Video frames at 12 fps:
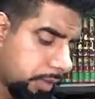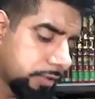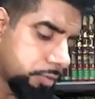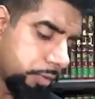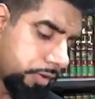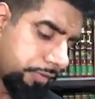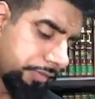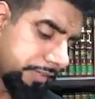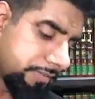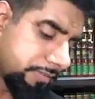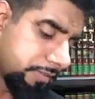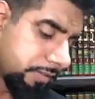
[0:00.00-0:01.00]
whilst we're on
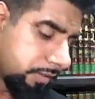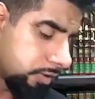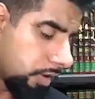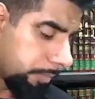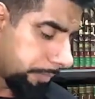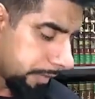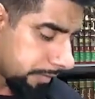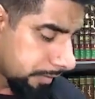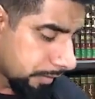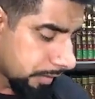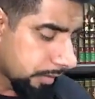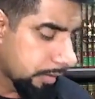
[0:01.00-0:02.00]
this
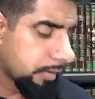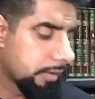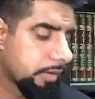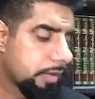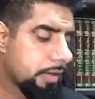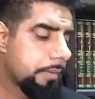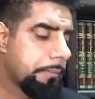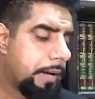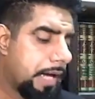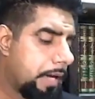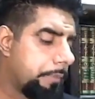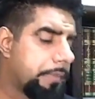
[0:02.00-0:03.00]
topic.
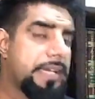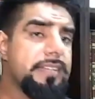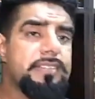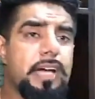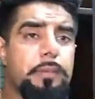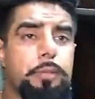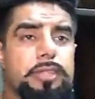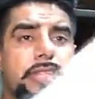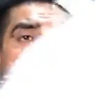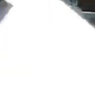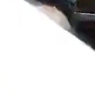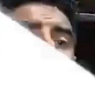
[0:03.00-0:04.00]
Bab Kitab
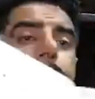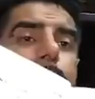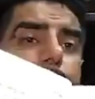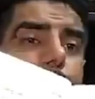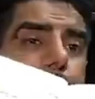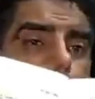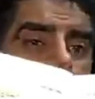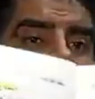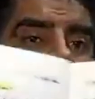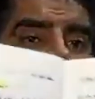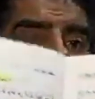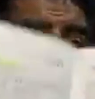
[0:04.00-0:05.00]
al-Tib, the book